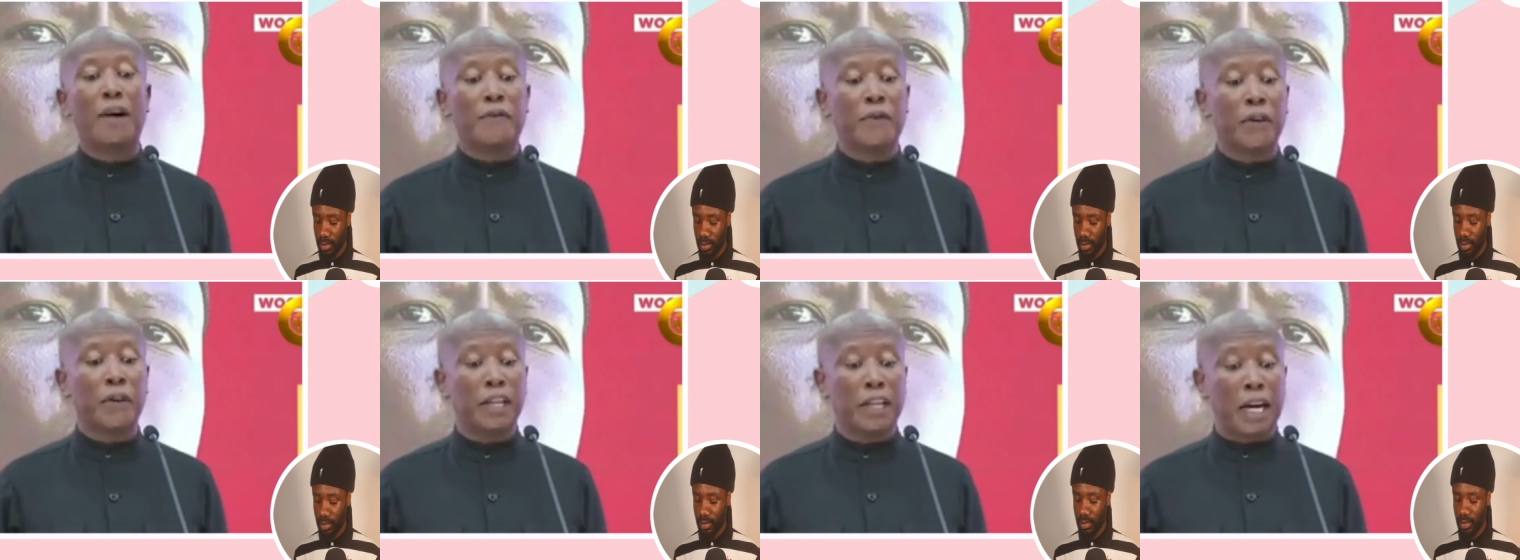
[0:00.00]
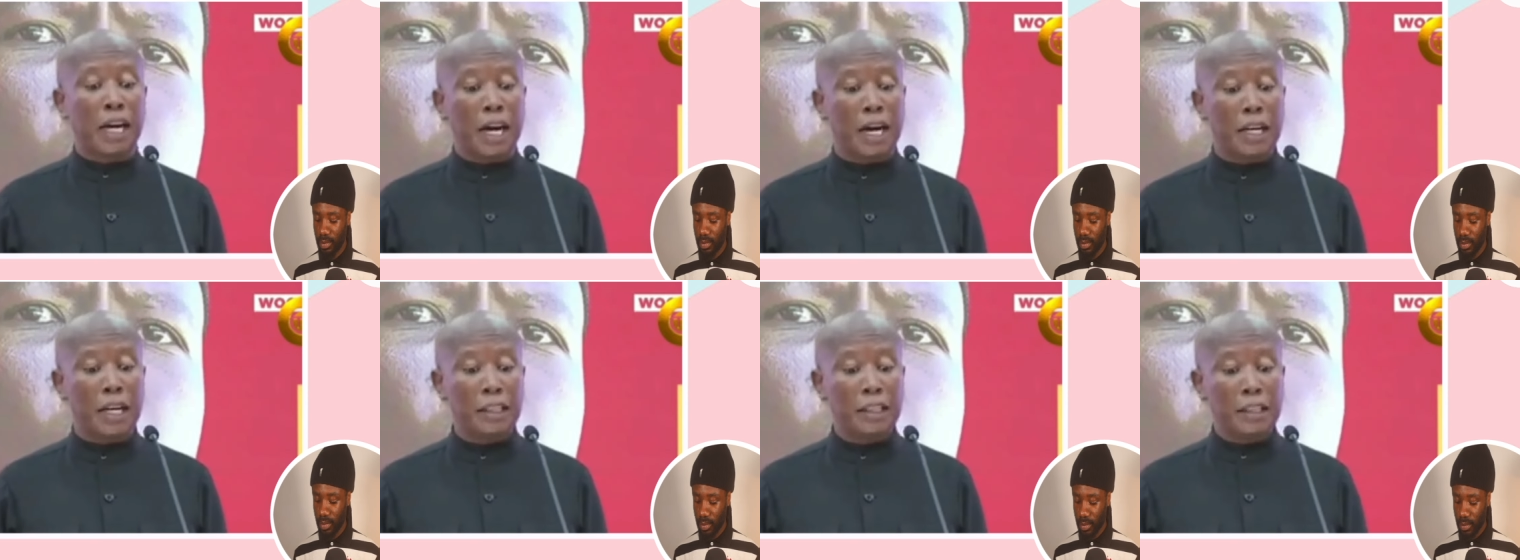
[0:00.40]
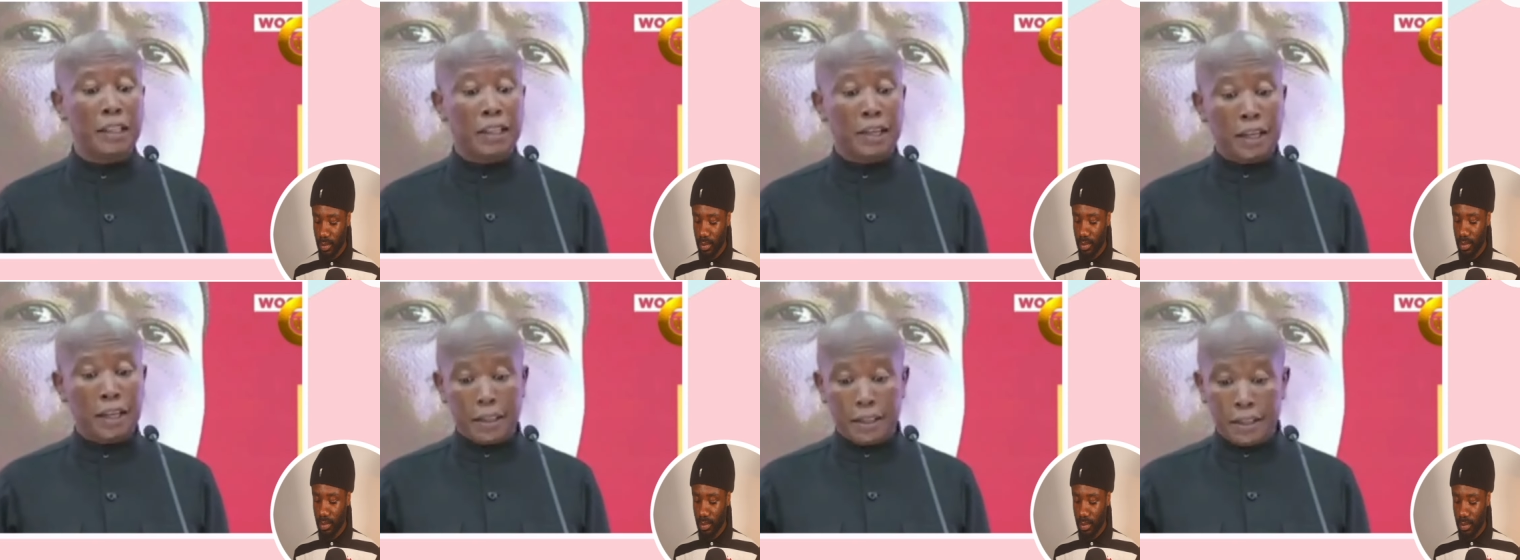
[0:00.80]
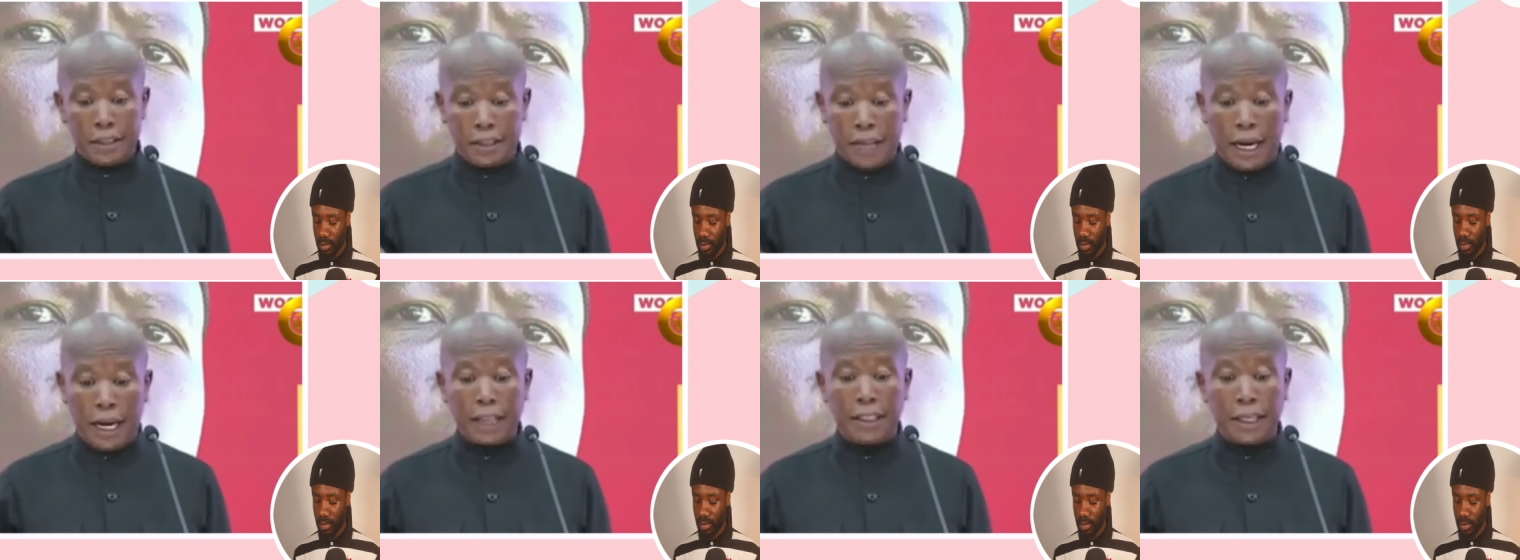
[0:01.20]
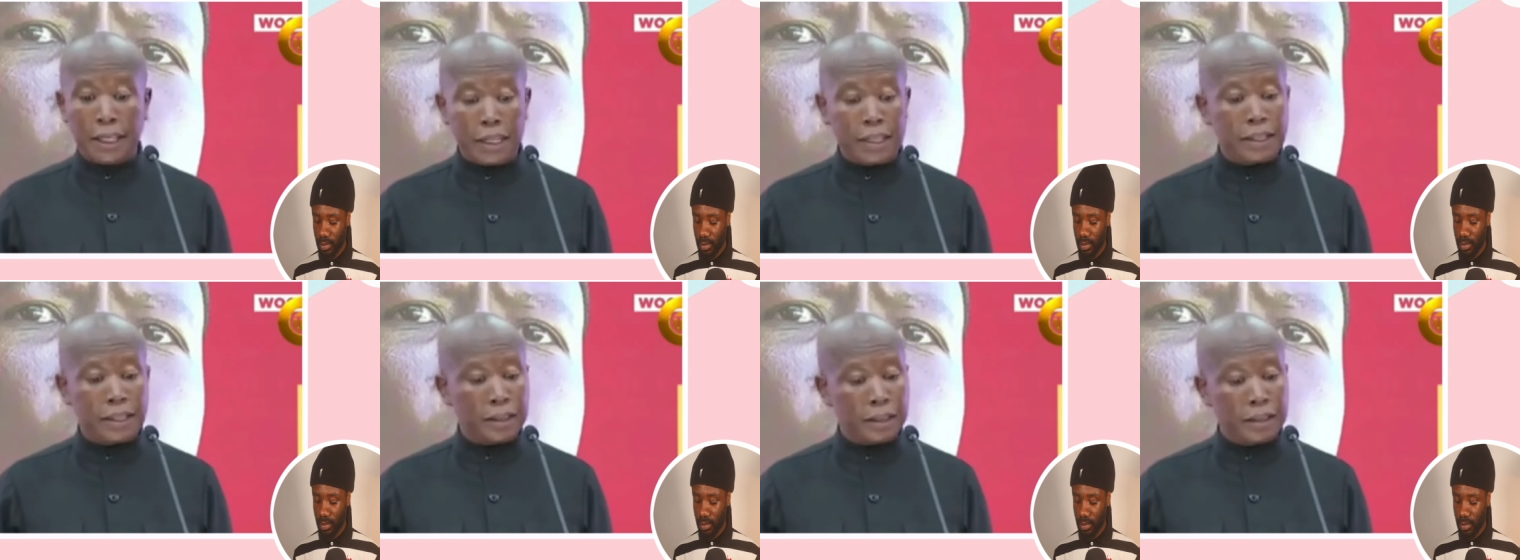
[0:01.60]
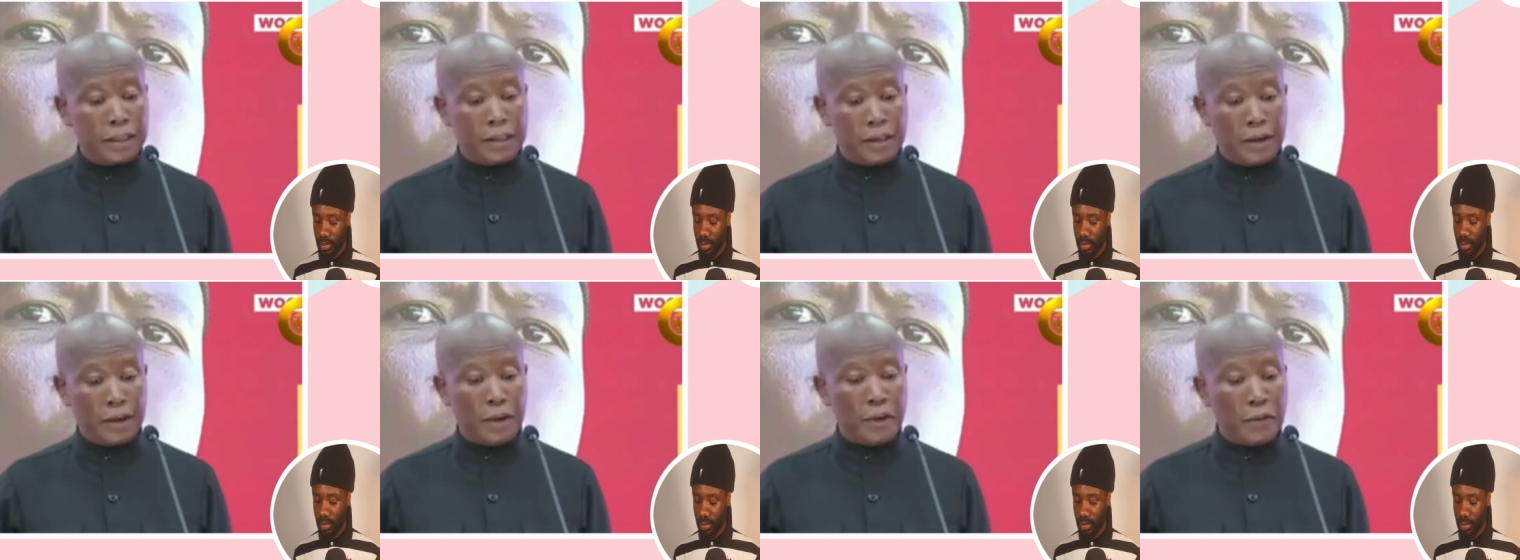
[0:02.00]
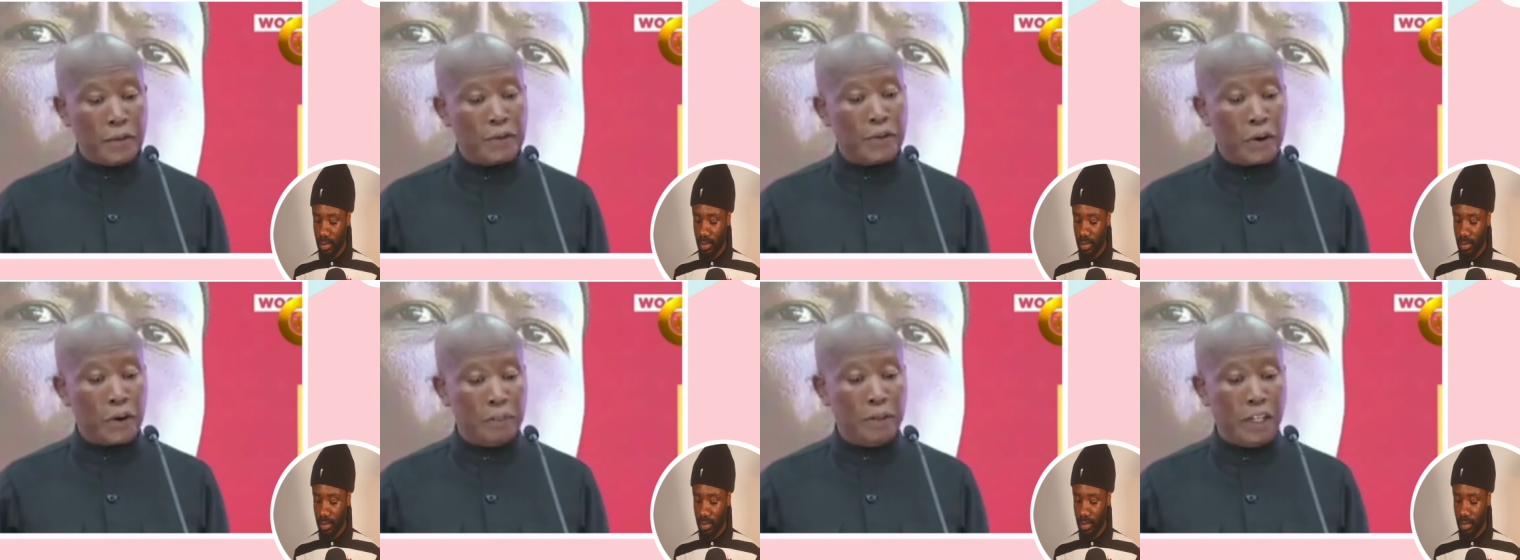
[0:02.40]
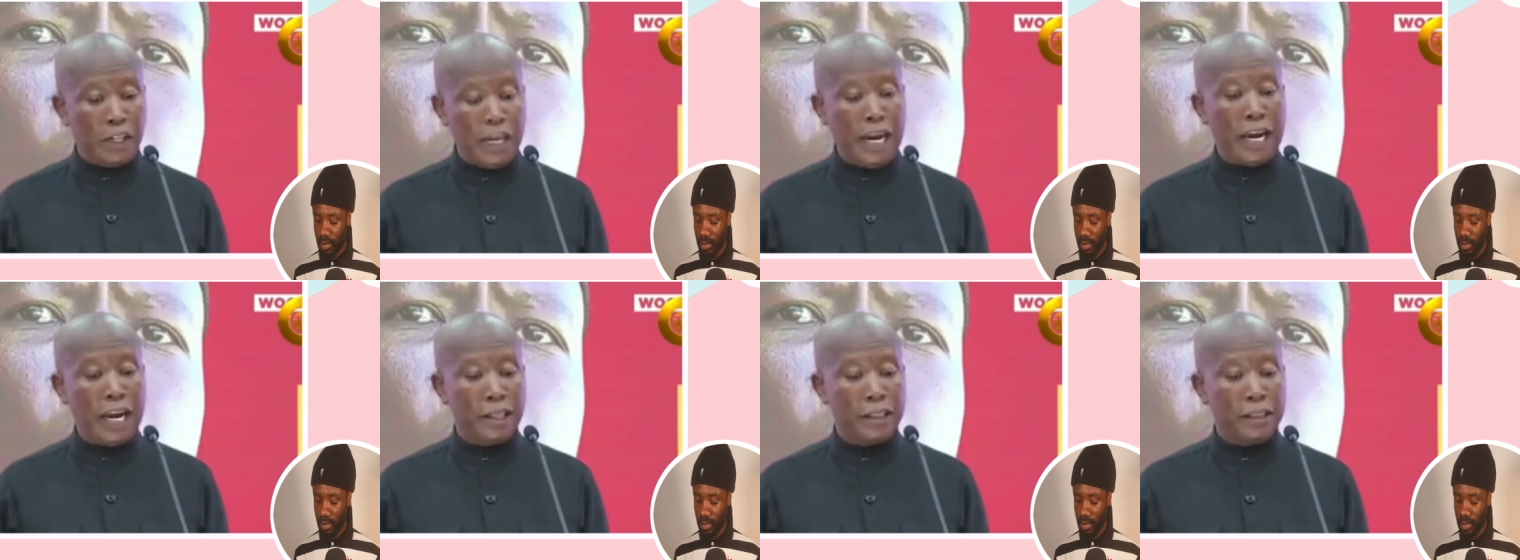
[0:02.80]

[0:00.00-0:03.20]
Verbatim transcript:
Speaker 1: Africa started from